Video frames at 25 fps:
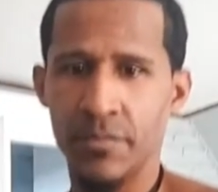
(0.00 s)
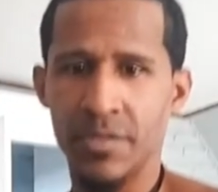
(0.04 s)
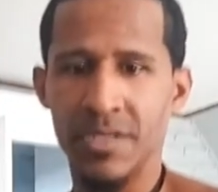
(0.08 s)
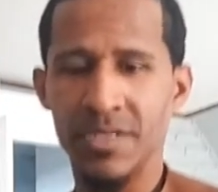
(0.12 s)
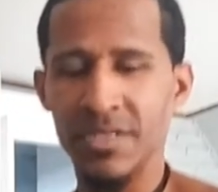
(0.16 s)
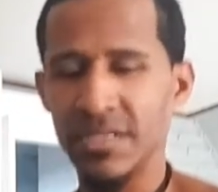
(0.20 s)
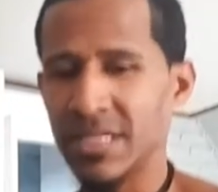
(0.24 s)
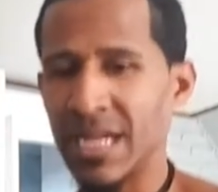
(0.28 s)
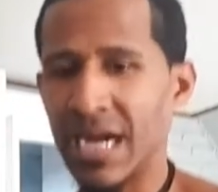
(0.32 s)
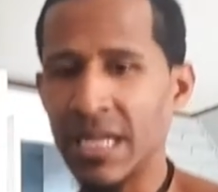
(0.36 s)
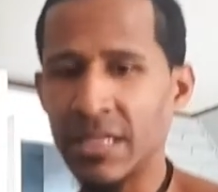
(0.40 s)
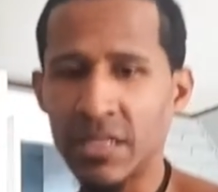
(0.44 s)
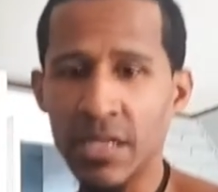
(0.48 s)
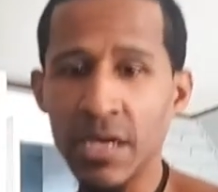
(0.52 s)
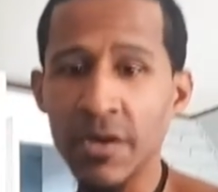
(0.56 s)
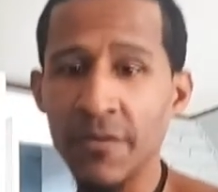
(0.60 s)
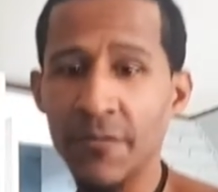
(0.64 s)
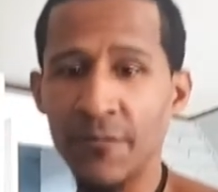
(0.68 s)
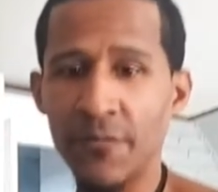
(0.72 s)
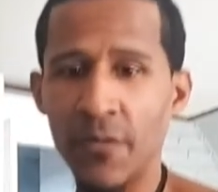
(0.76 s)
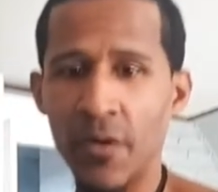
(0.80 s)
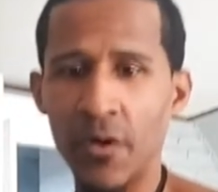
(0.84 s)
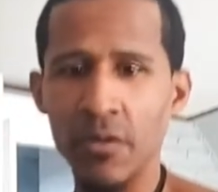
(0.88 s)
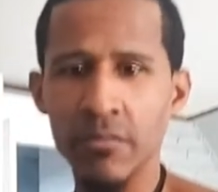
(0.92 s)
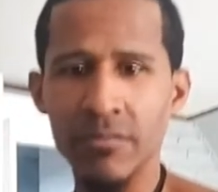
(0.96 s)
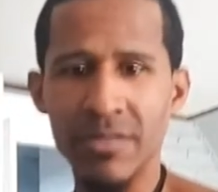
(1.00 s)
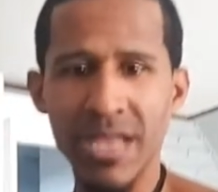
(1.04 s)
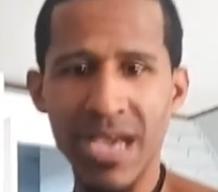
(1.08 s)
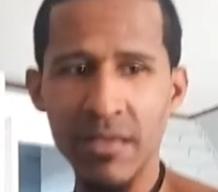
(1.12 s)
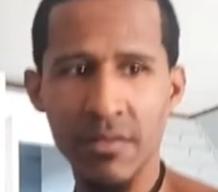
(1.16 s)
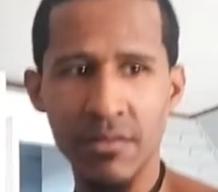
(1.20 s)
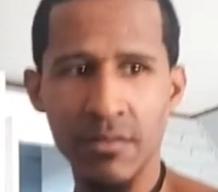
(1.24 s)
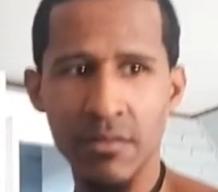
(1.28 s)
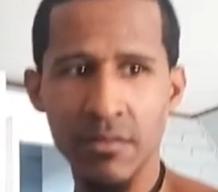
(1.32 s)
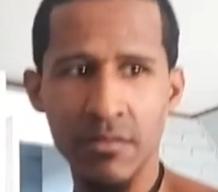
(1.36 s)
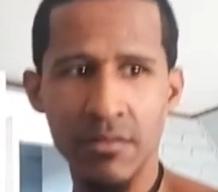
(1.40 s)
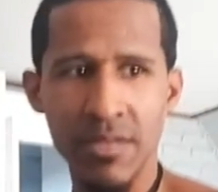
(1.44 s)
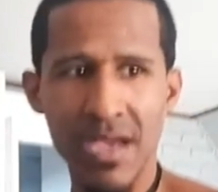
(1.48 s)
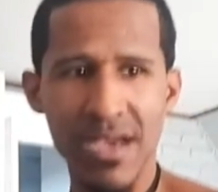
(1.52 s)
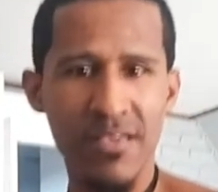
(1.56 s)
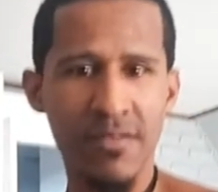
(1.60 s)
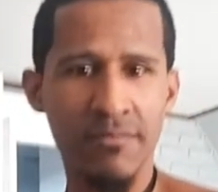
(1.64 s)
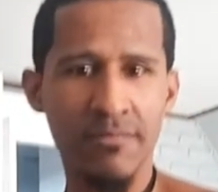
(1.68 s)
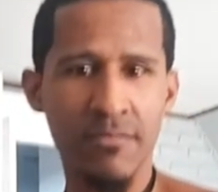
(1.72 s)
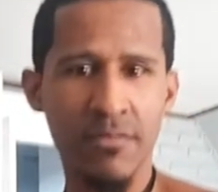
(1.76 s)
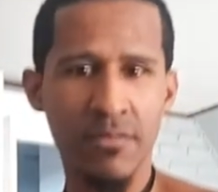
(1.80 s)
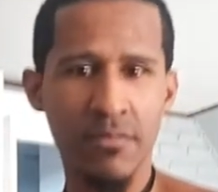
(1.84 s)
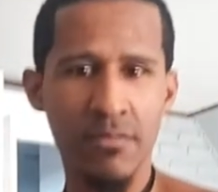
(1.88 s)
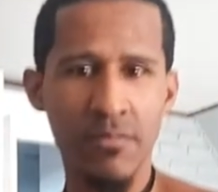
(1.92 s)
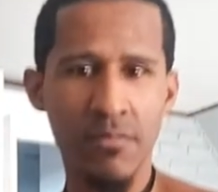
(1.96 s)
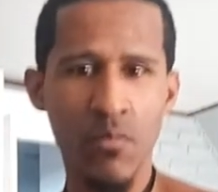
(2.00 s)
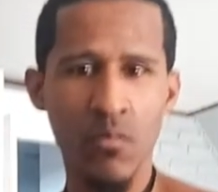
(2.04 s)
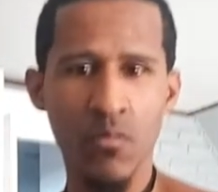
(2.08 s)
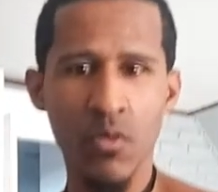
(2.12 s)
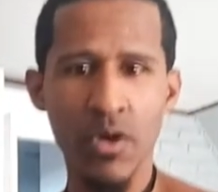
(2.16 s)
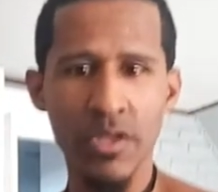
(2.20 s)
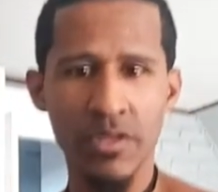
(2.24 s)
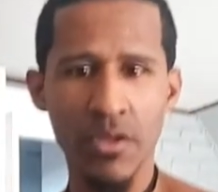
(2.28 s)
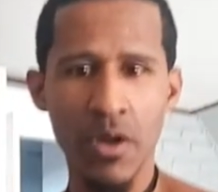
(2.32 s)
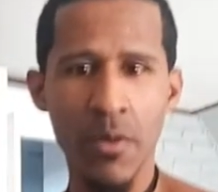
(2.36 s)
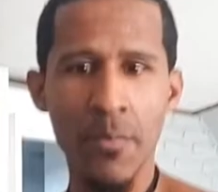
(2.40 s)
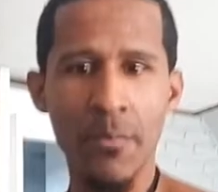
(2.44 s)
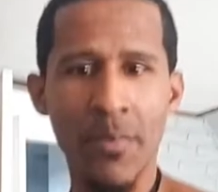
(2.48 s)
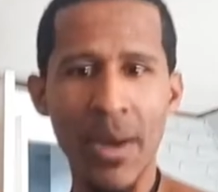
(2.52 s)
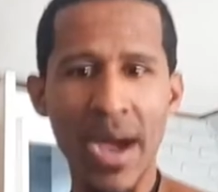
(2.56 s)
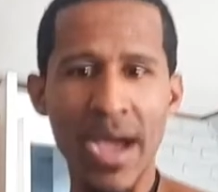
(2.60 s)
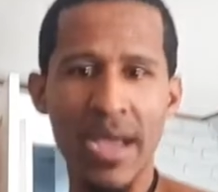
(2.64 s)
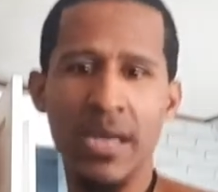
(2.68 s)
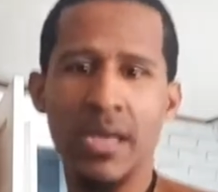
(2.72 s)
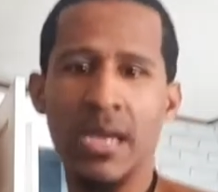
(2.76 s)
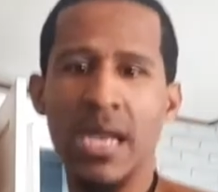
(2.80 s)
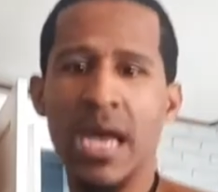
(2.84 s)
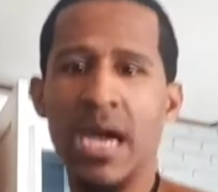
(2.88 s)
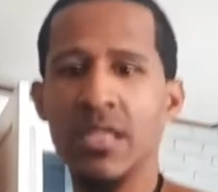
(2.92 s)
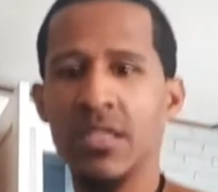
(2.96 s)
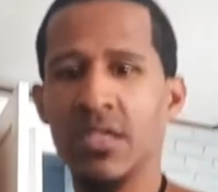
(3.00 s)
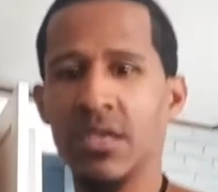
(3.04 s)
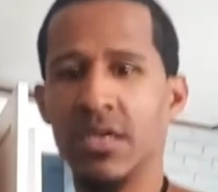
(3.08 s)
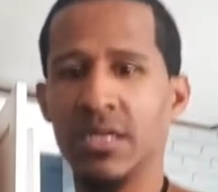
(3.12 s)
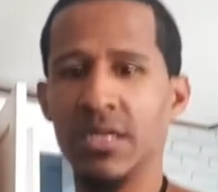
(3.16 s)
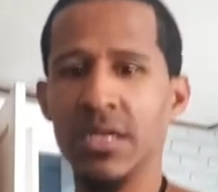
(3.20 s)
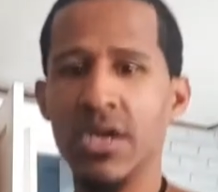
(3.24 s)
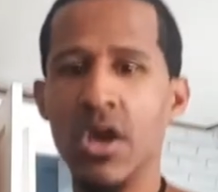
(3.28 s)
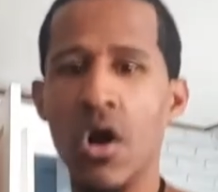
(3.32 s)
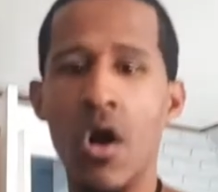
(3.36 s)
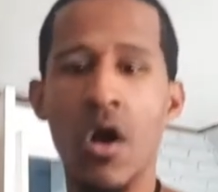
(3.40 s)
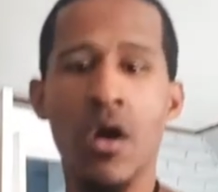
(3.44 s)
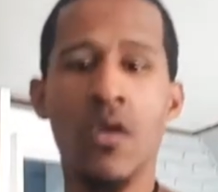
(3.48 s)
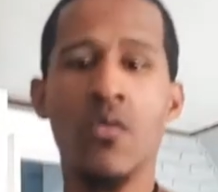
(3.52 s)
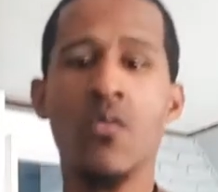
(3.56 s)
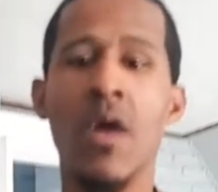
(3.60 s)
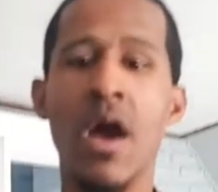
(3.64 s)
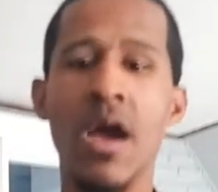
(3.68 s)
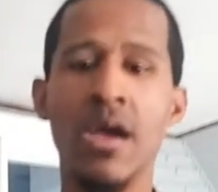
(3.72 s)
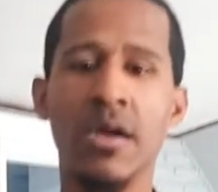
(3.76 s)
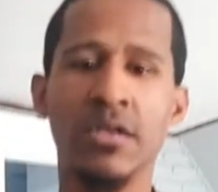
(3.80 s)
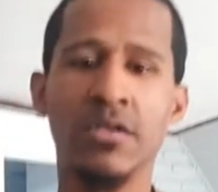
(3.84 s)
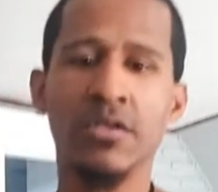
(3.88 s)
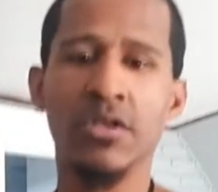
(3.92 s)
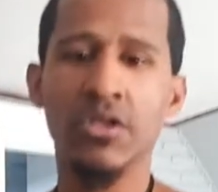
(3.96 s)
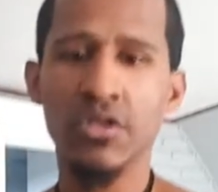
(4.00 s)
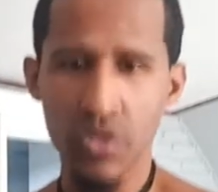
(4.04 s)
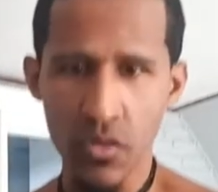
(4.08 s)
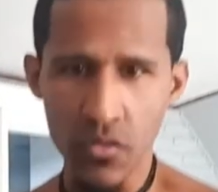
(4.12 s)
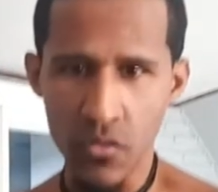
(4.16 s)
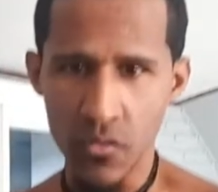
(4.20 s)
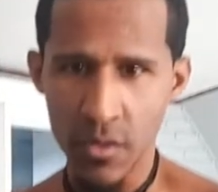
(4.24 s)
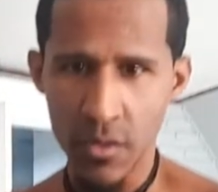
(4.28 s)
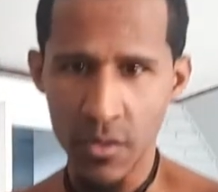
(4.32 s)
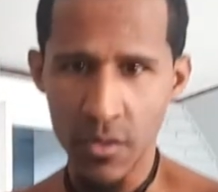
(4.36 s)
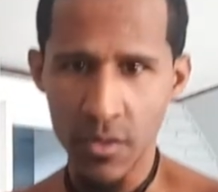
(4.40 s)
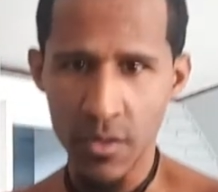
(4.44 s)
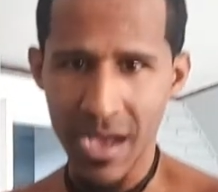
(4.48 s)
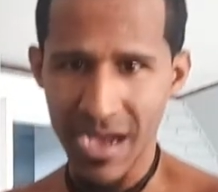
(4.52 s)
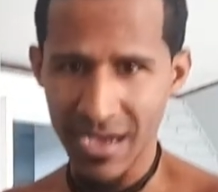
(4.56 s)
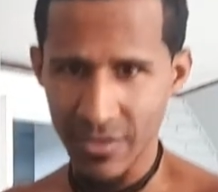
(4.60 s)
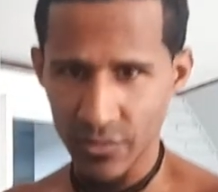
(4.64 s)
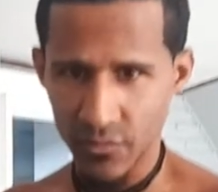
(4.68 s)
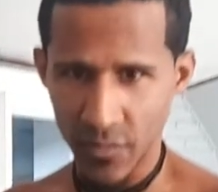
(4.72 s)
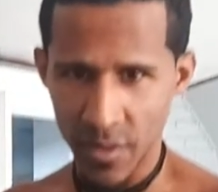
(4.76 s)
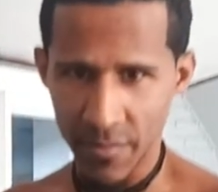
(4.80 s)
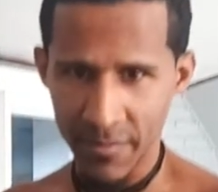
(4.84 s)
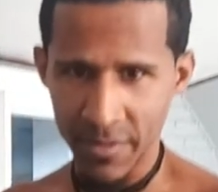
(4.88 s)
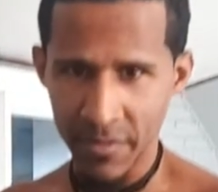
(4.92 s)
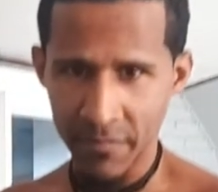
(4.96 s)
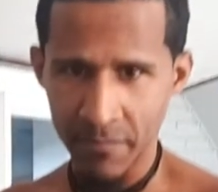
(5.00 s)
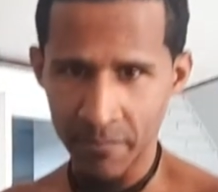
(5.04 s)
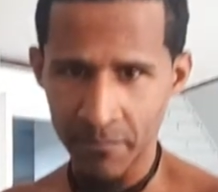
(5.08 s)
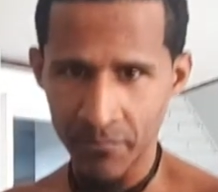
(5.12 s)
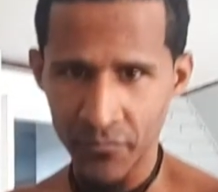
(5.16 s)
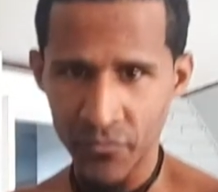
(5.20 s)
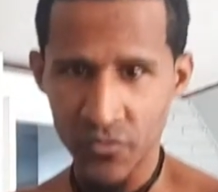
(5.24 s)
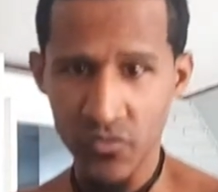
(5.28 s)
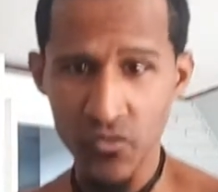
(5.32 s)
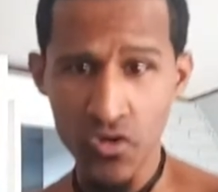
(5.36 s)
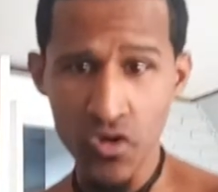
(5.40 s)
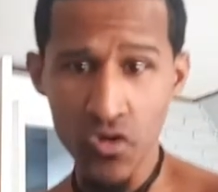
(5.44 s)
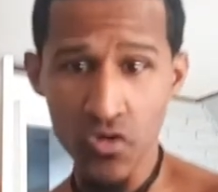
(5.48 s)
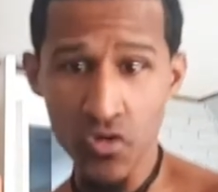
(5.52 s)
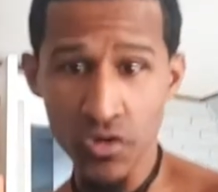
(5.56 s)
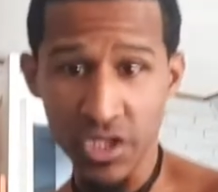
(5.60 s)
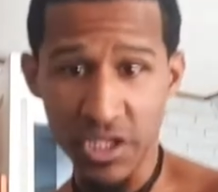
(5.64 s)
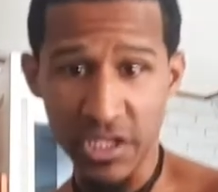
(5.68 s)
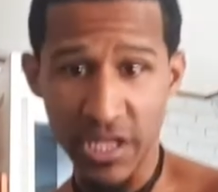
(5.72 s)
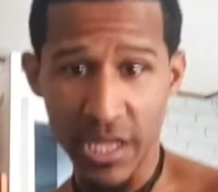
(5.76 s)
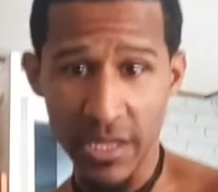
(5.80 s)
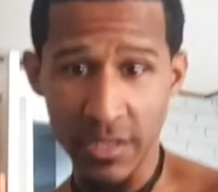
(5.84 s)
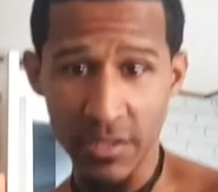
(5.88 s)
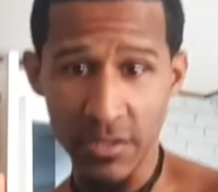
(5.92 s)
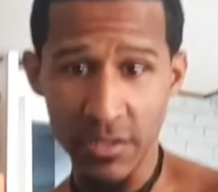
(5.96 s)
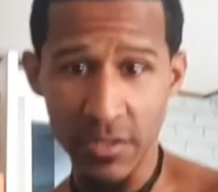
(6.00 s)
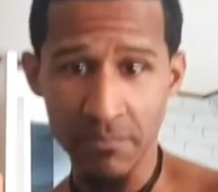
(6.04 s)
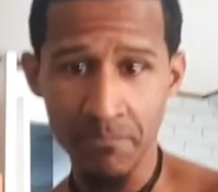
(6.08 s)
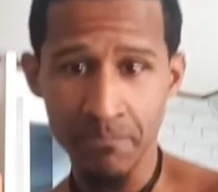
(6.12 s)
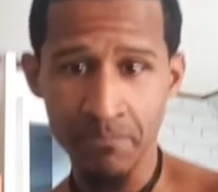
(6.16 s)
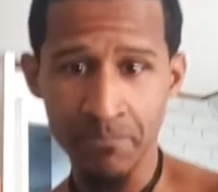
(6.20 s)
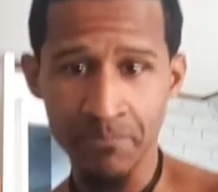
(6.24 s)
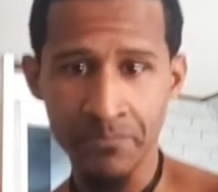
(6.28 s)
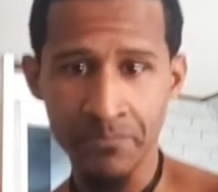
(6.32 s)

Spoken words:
It is not their fault. That's what they're biologically hardwired to do as women, to use things.